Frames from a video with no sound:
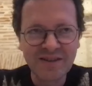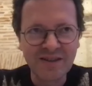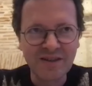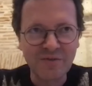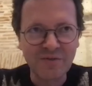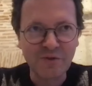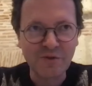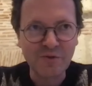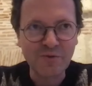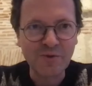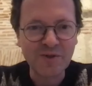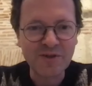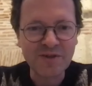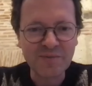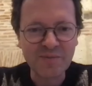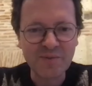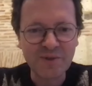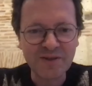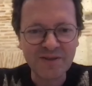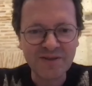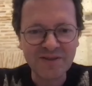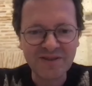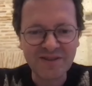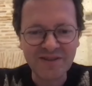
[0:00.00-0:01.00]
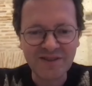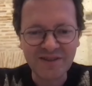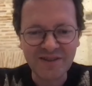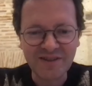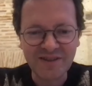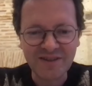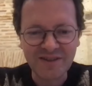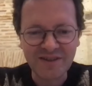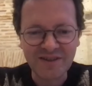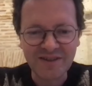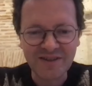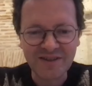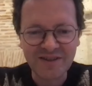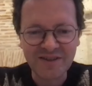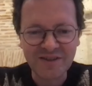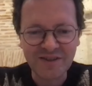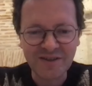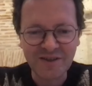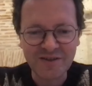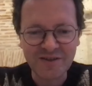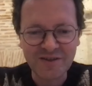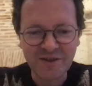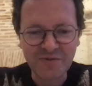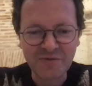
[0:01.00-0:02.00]
I've always been
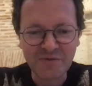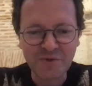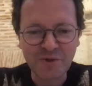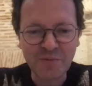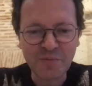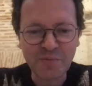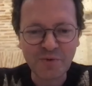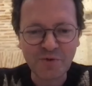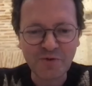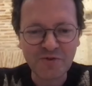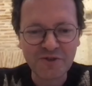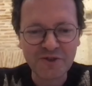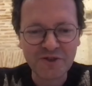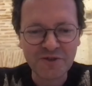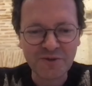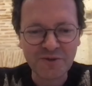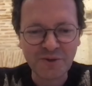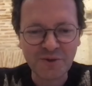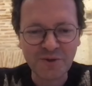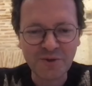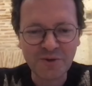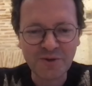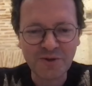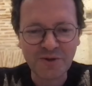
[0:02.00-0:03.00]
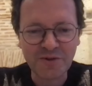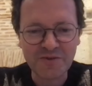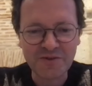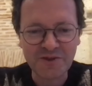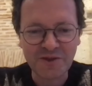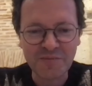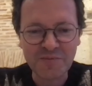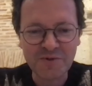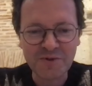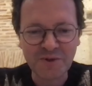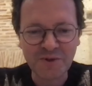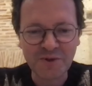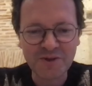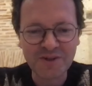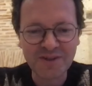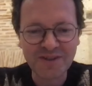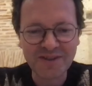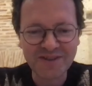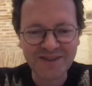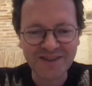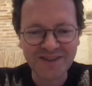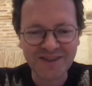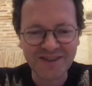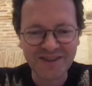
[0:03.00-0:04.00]
a software professional of some sort,
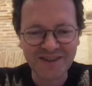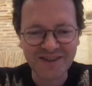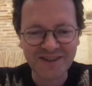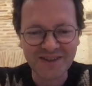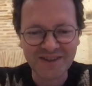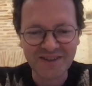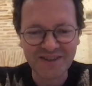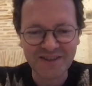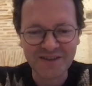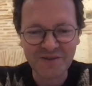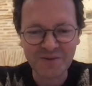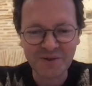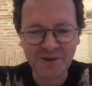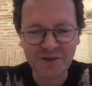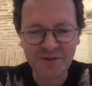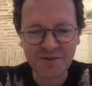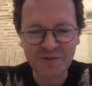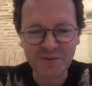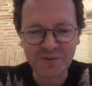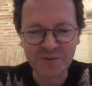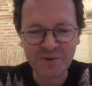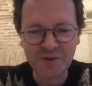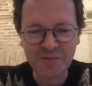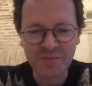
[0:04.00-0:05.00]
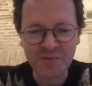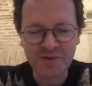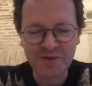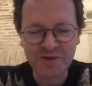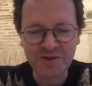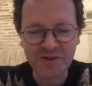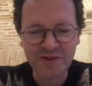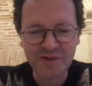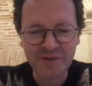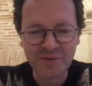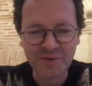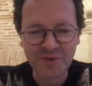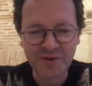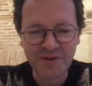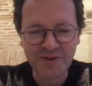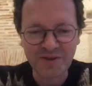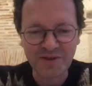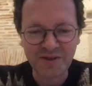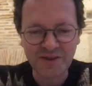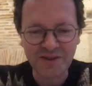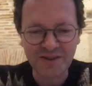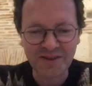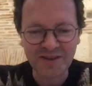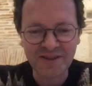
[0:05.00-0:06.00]
trying to keep in touch with
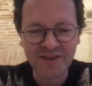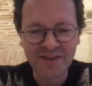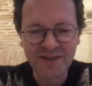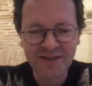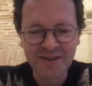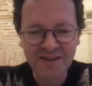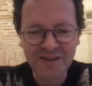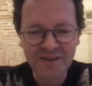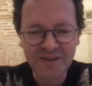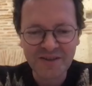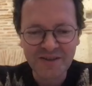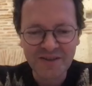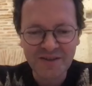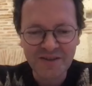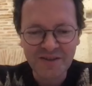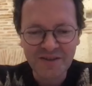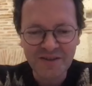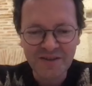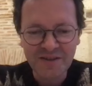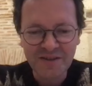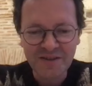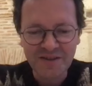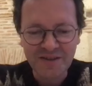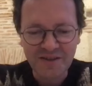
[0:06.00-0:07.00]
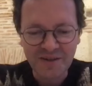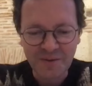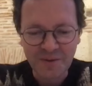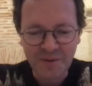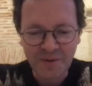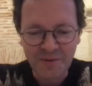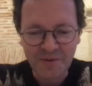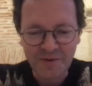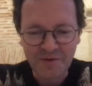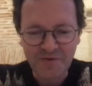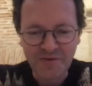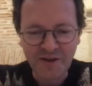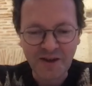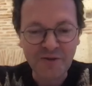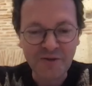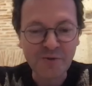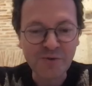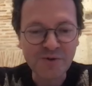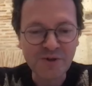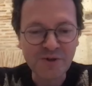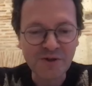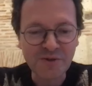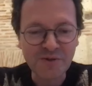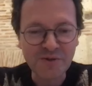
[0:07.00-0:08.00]
the
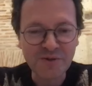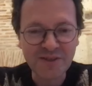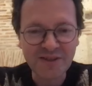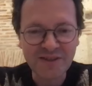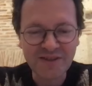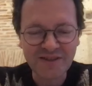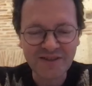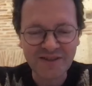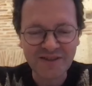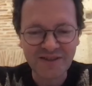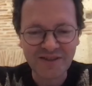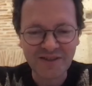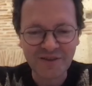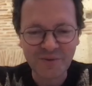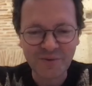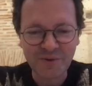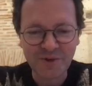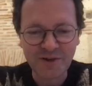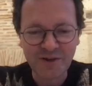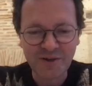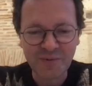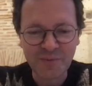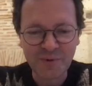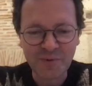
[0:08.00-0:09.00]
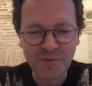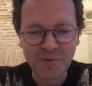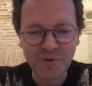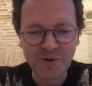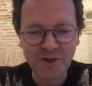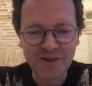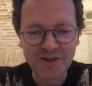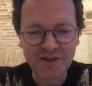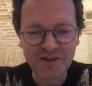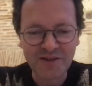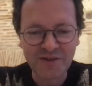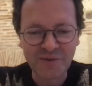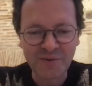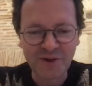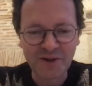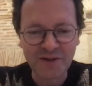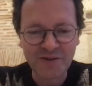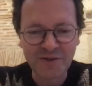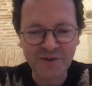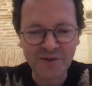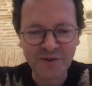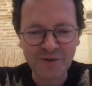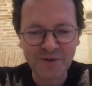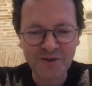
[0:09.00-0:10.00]
value zone where people actually
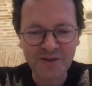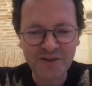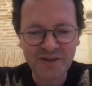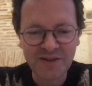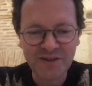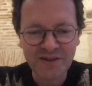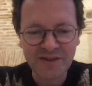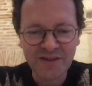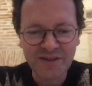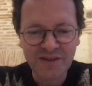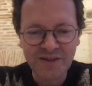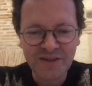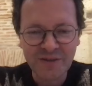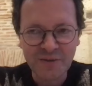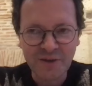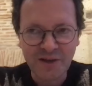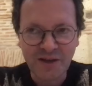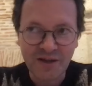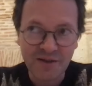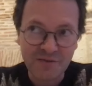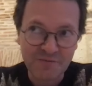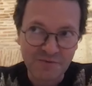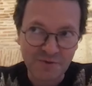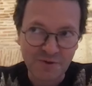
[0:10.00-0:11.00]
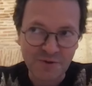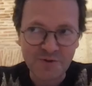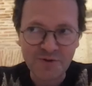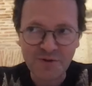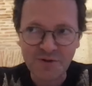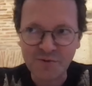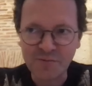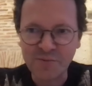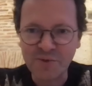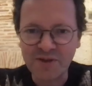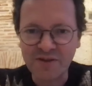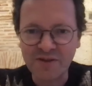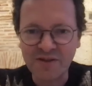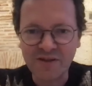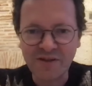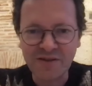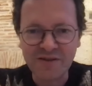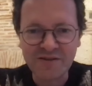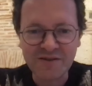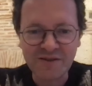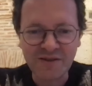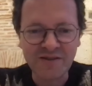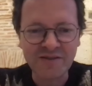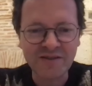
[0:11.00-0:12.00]
write code. I've also been a
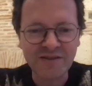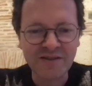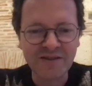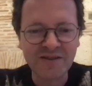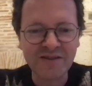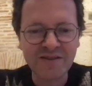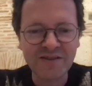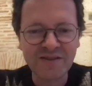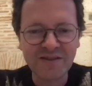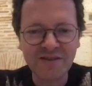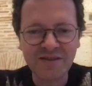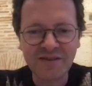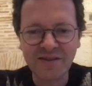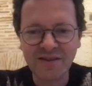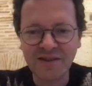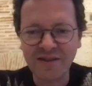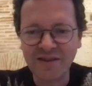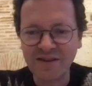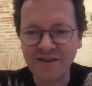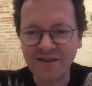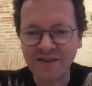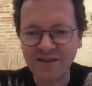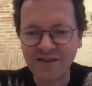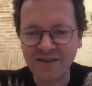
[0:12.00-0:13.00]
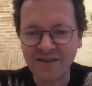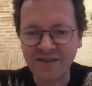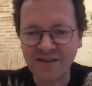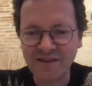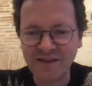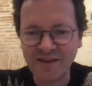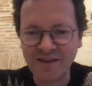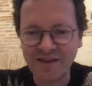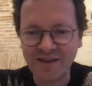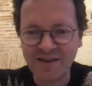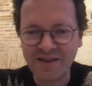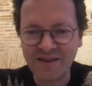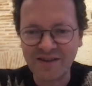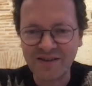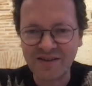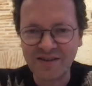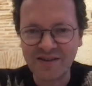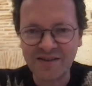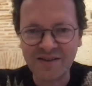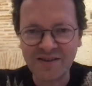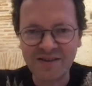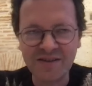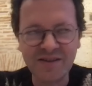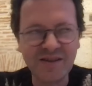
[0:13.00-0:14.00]
consultant,
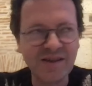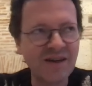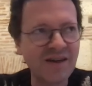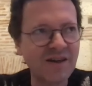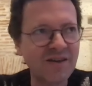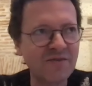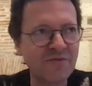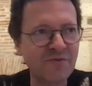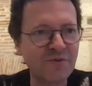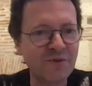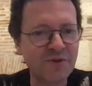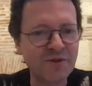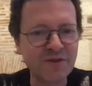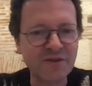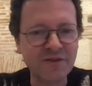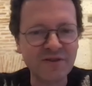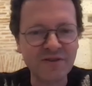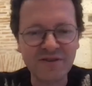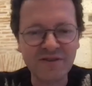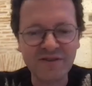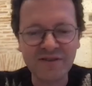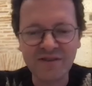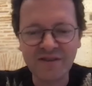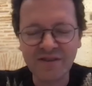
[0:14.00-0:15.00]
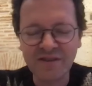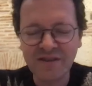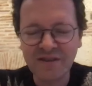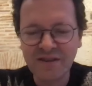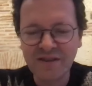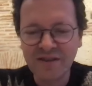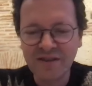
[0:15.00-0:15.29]
and I've written